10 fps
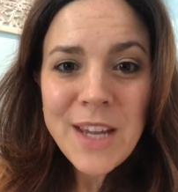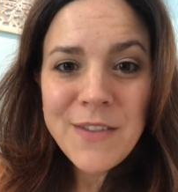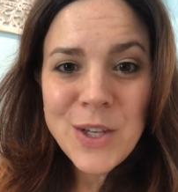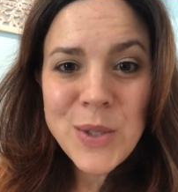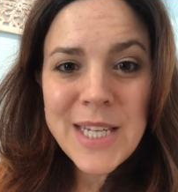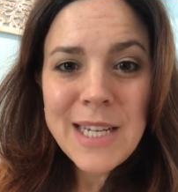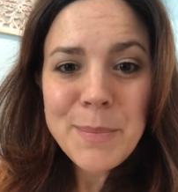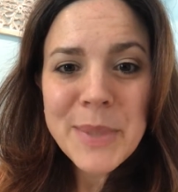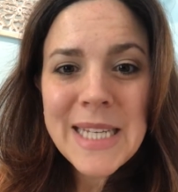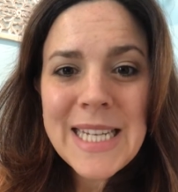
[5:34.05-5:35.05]
If you did,
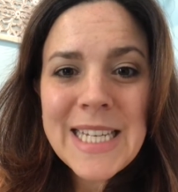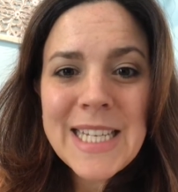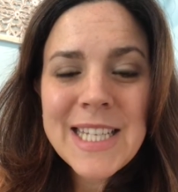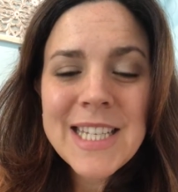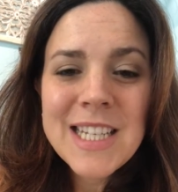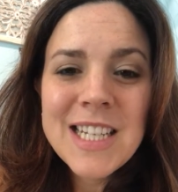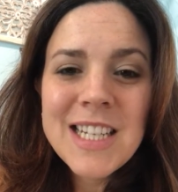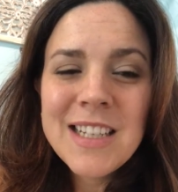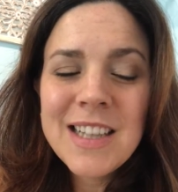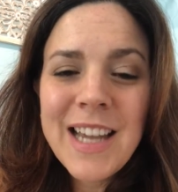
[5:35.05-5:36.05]
please
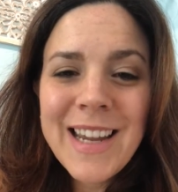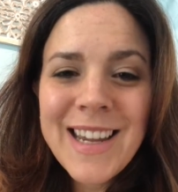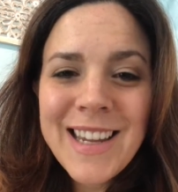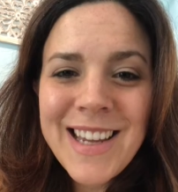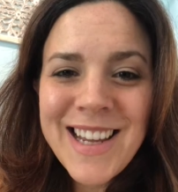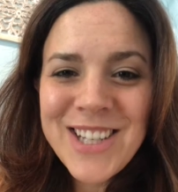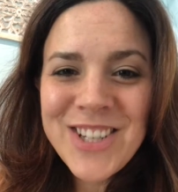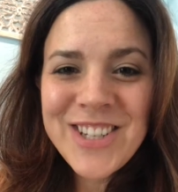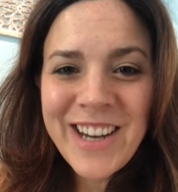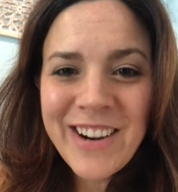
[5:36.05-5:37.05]
like it and
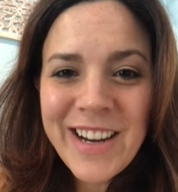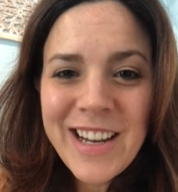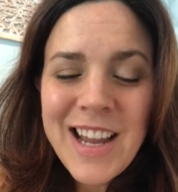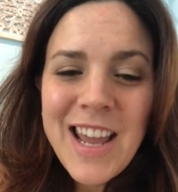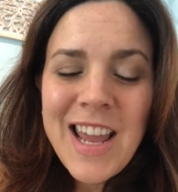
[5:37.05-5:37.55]
share it.